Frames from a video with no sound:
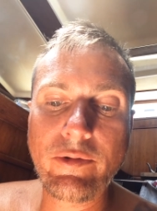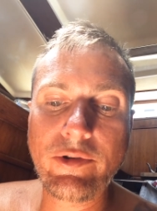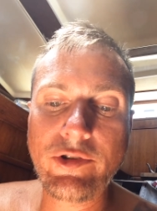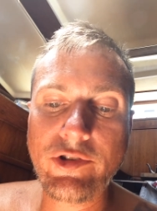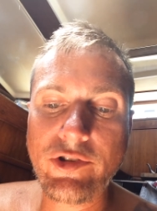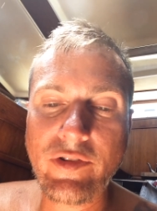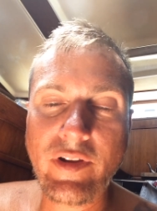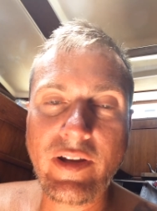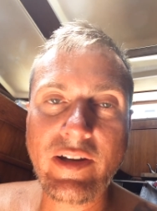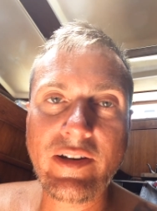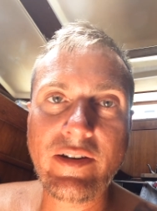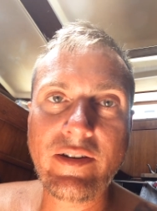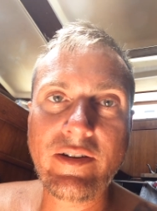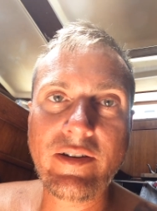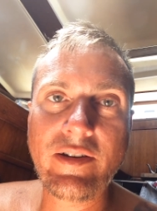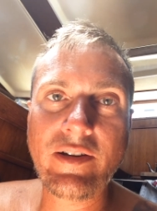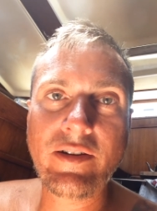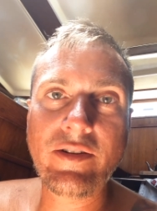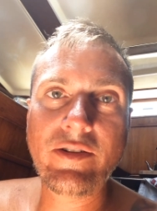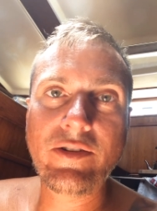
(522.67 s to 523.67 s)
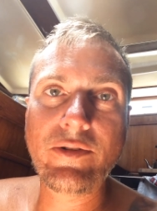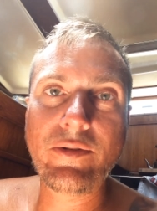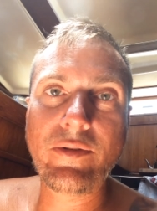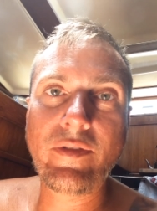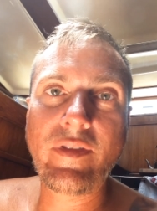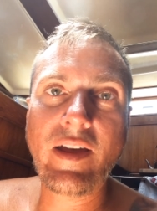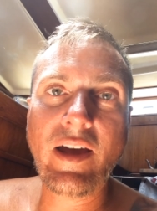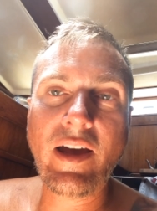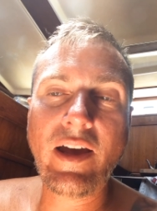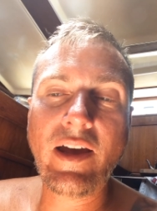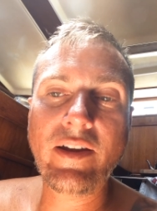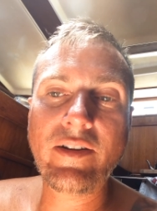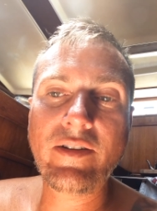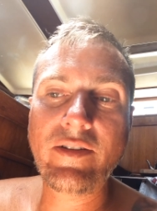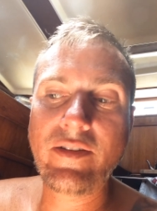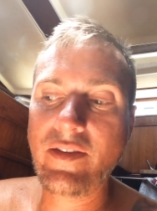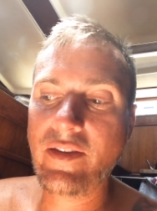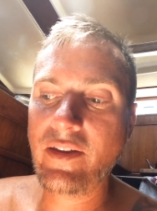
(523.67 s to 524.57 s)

which they didn't do that.